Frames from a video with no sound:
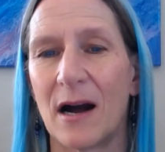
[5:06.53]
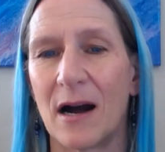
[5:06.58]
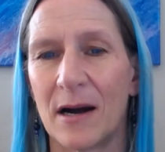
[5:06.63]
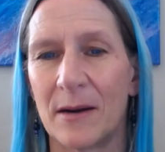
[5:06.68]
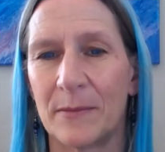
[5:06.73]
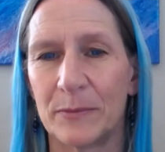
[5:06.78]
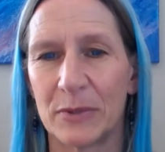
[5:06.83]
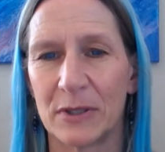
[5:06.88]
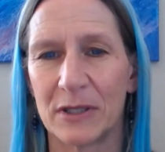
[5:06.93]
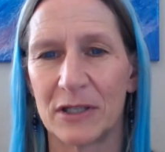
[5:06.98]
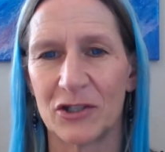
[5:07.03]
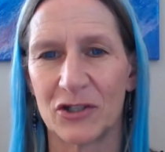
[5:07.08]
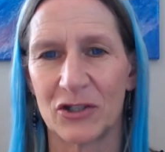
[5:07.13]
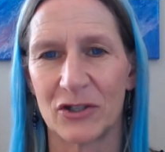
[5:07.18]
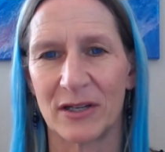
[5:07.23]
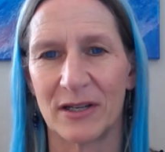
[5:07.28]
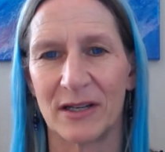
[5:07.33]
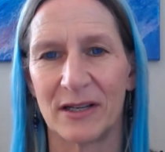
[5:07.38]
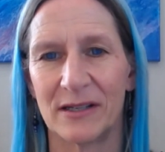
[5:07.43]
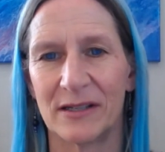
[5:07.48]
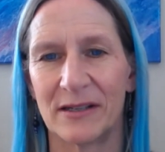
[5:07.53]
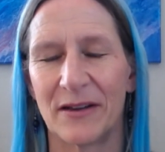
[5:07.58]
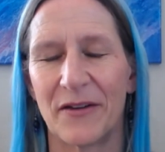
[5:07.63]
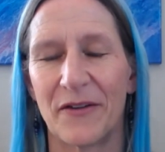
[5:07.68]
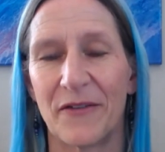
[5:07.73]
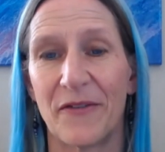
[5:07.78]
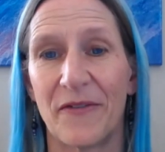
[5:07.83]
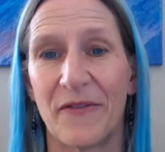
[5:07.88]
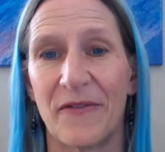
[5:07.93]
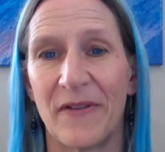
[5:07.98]
accomplished,
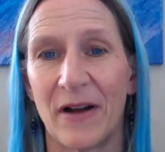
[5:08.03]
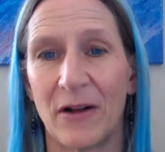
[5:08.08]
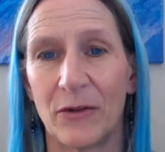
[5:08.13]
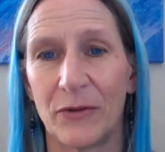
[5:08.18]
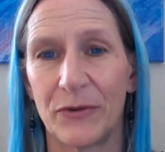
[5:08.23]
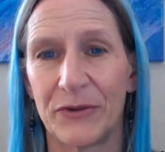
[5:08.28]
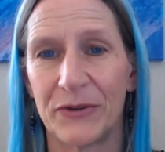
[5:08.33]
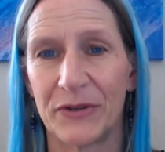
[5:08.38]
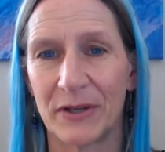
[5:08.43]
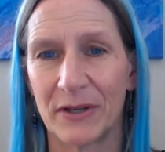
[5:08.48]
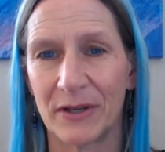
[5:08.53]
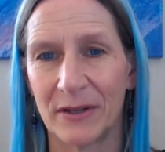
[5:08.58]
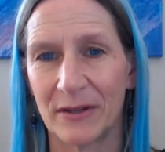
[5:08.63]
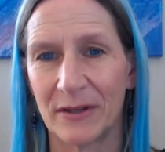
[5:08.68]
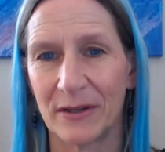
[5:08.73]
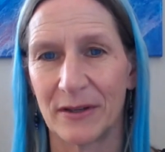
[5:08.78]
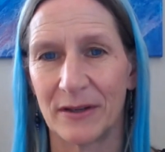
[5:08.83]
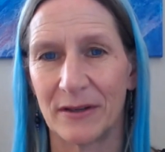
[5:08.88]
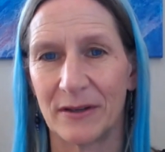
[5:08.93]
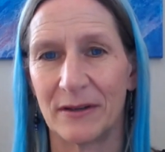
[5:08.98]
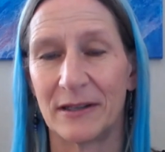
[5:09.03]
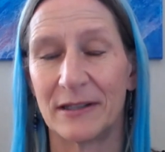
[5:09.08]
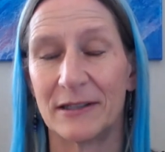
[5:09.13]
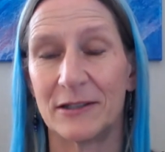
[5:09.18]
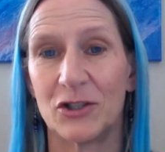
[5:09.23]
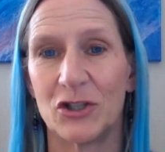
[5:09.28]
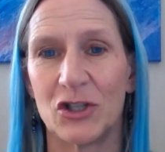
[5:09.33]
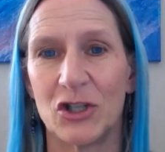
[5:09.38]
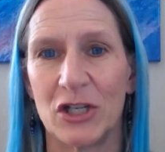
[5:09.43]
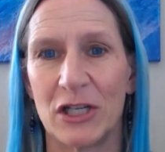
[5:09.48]
felt,
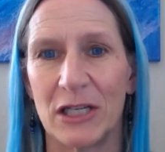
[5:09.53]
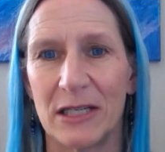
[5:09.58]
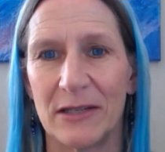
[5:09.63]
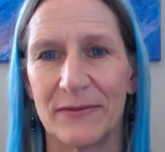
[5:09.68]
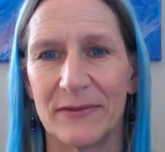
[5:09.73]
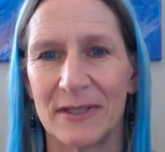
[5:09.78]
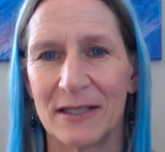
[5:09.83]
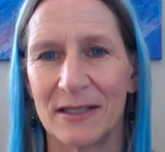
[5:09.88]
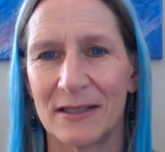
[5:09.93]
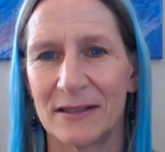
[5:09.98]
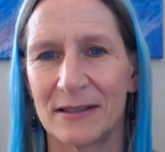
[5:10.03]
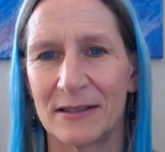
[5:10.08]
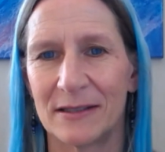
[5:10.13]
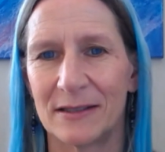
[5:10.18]
achieved?